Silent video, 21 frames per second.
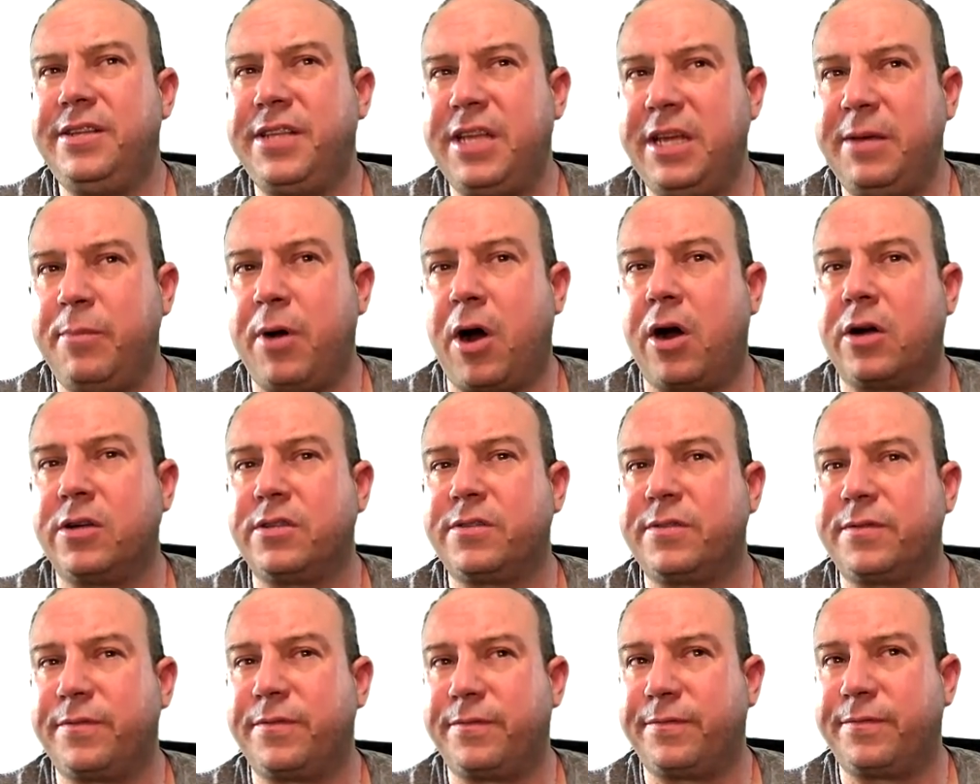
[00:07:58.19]
t bar's
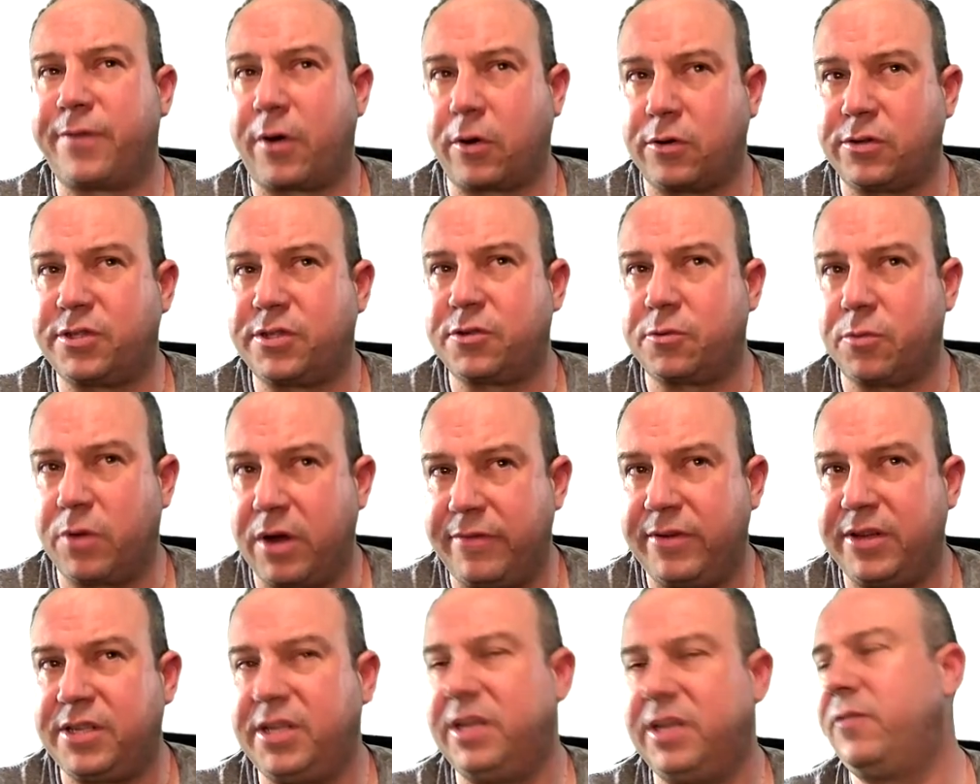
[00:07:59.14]
first
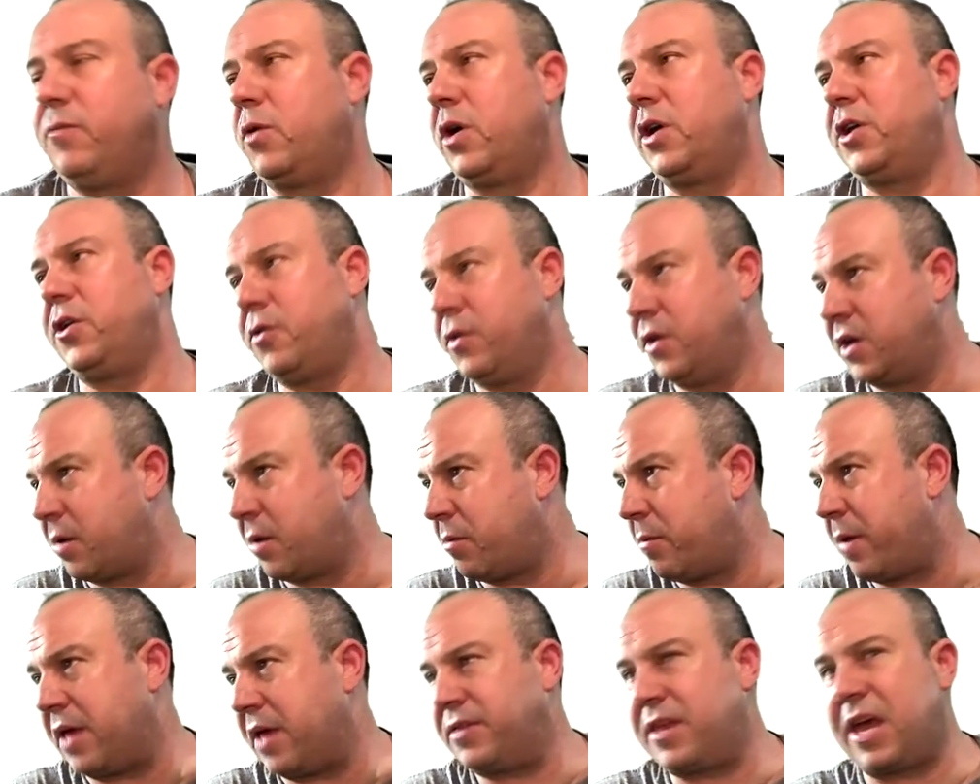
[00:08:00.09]
derivative, where you can come
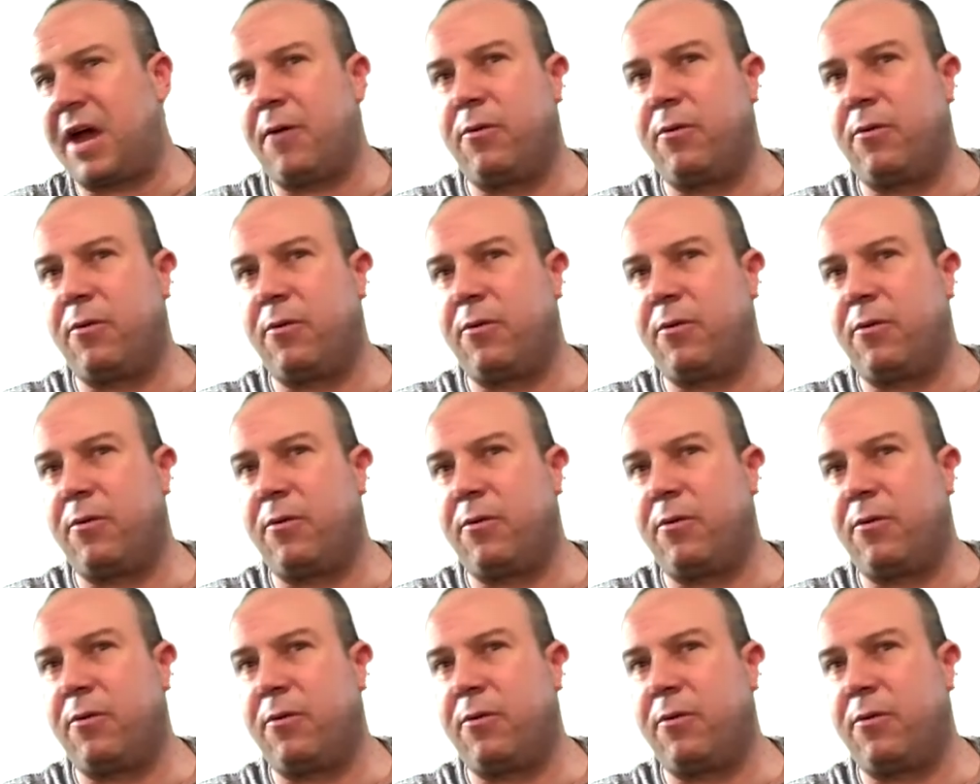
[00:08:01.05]
about that with